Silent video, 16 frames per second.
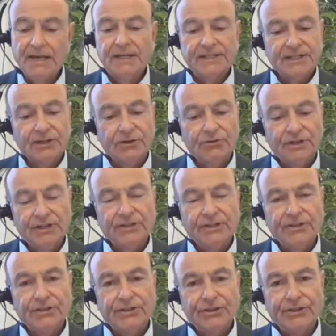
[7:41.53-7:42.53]
So
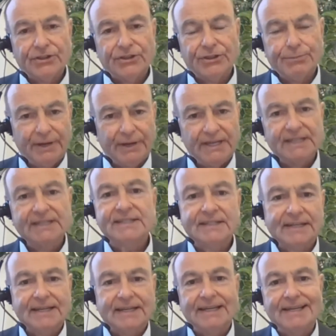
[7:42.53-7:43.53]
the
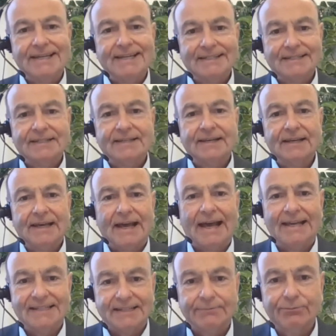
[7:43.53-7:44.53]
pace is
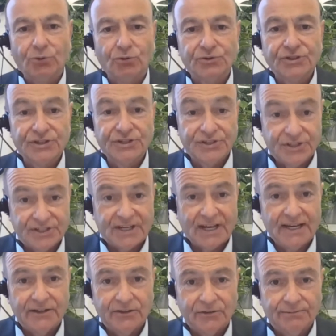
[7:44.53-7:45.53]
as important as the
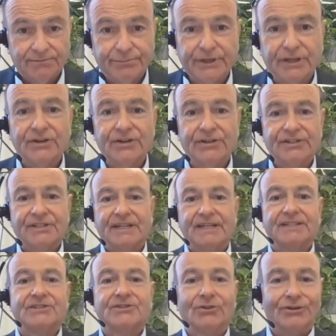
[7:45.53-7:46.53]
scale because
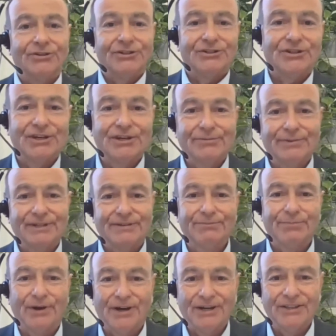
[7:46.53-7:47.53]
it's not
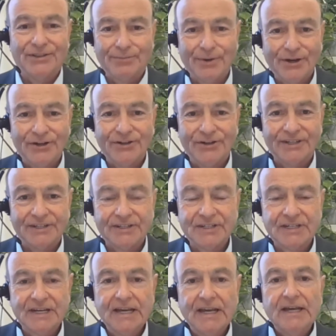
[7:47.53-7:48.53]
determined by the markets.